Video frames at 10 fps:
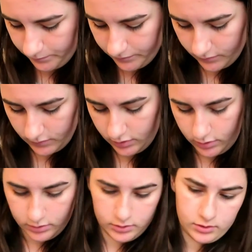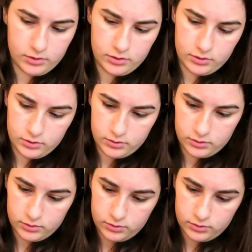(no one is talking)